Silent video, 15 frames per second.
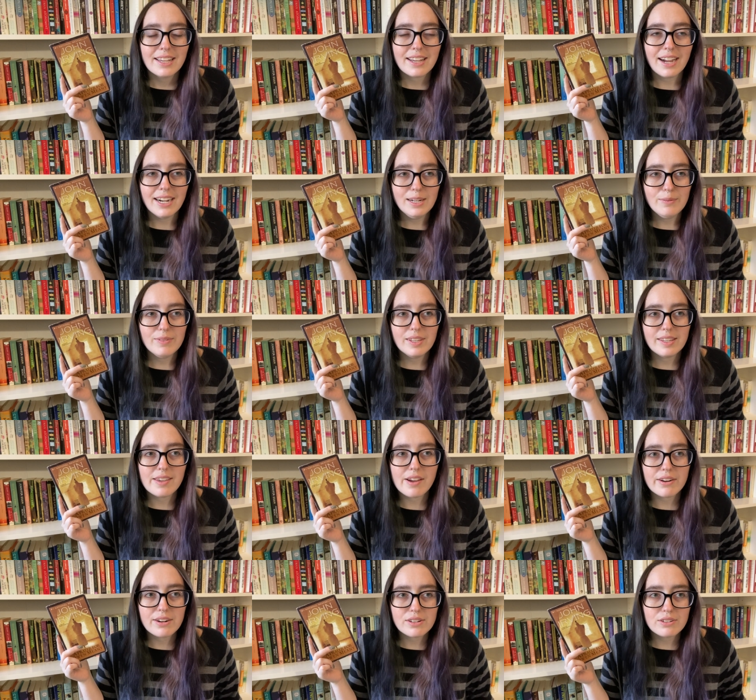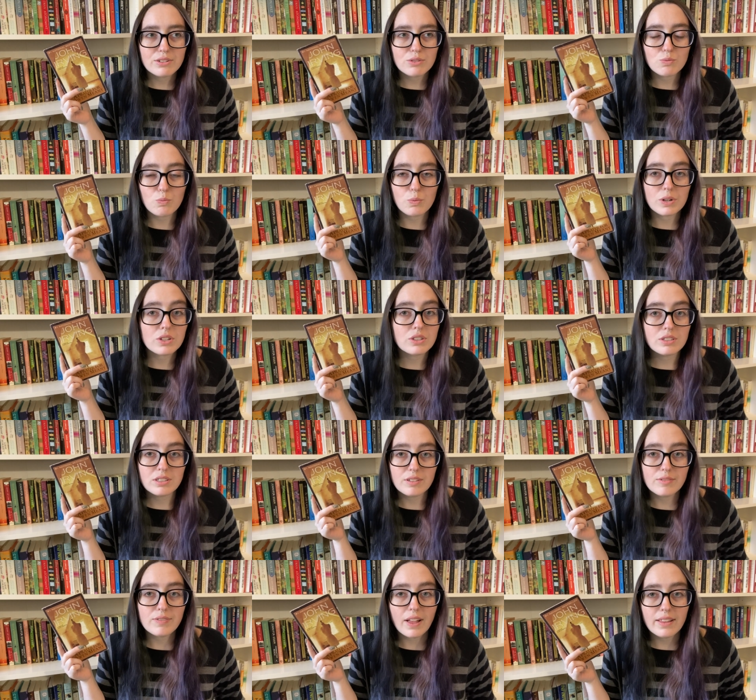kind of the character's were
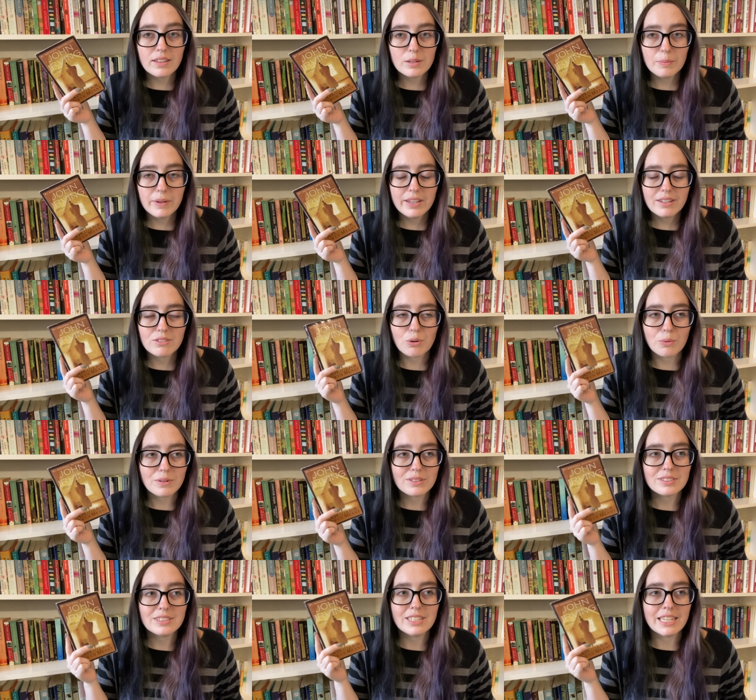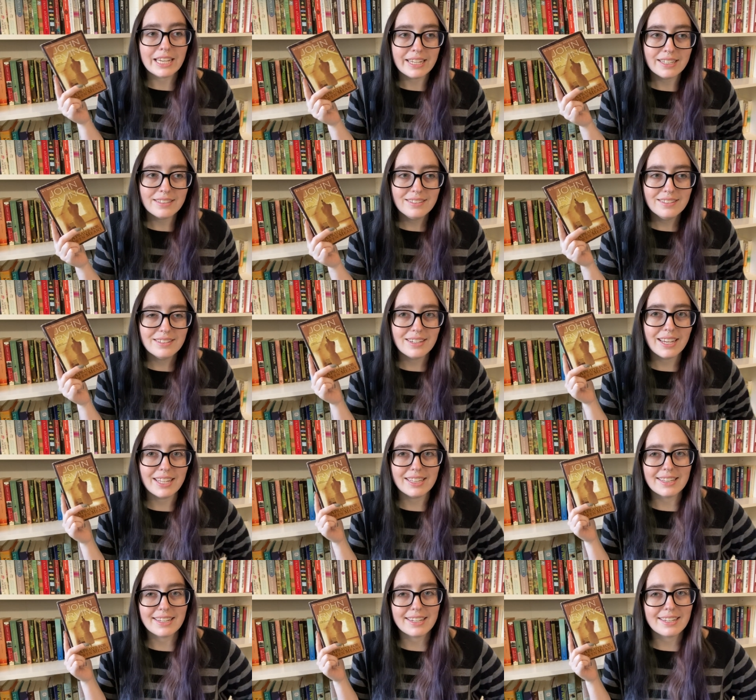developing towards the end
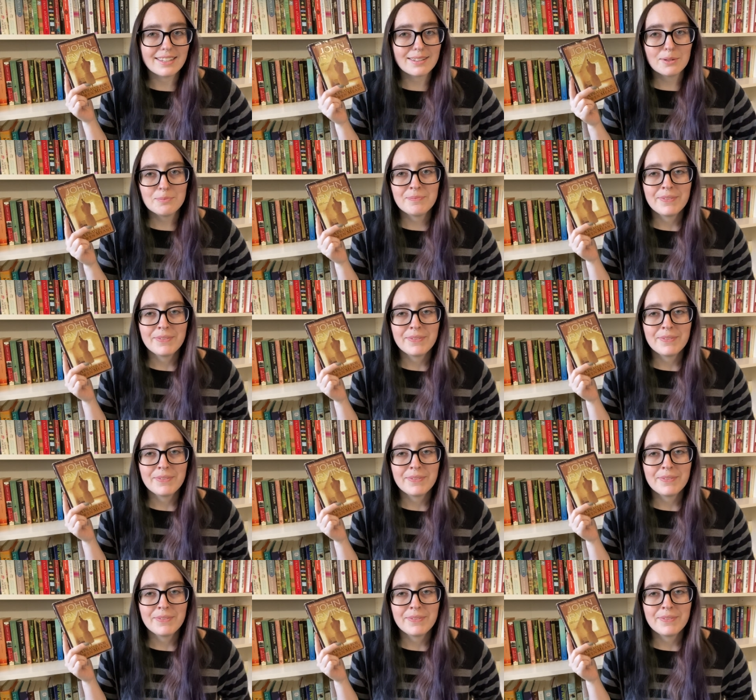and like